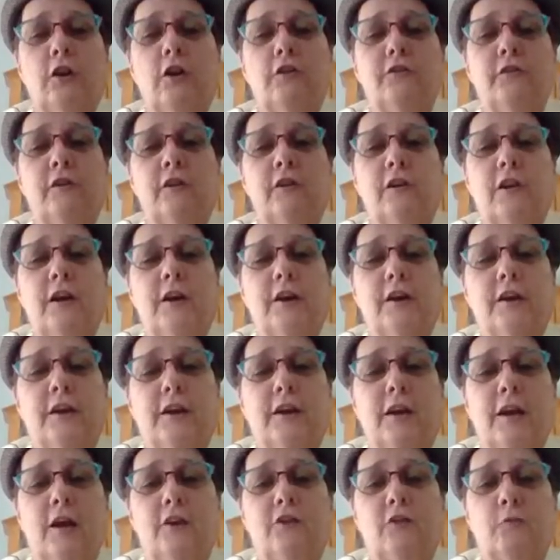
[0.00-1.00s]
doesn't like
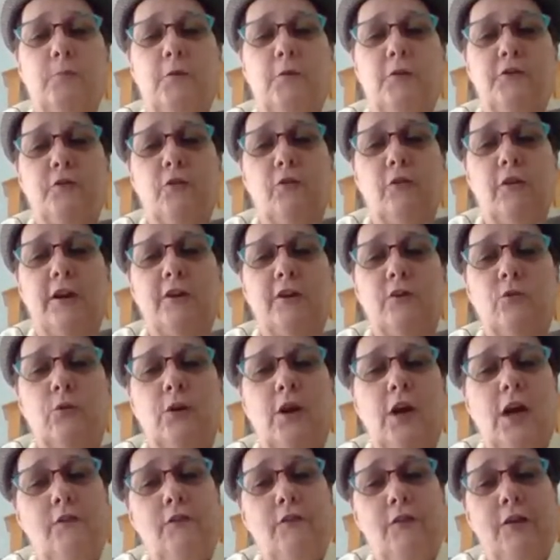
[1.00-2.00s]
cats, but you'd like to
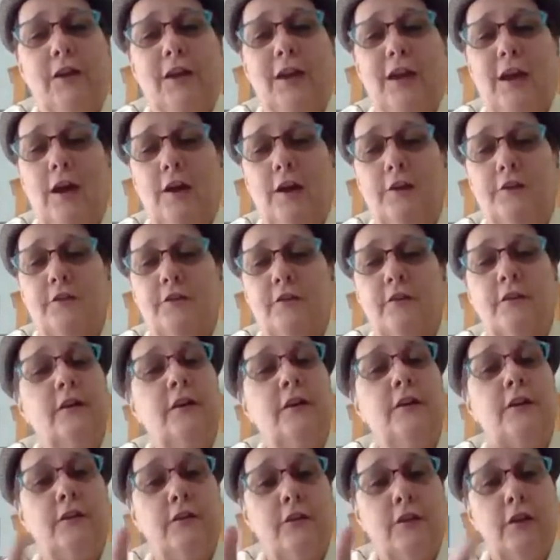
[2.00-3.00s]
have a cat,
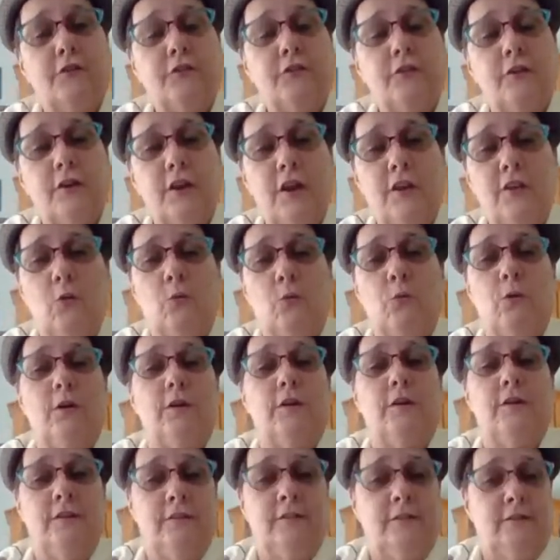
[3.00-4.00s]
that's another
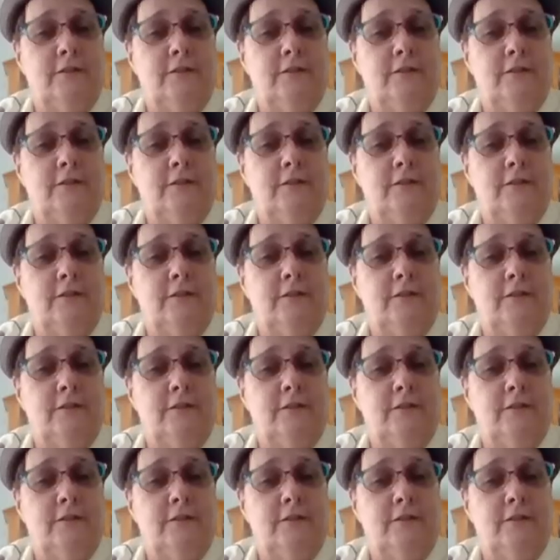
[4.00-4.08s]
one.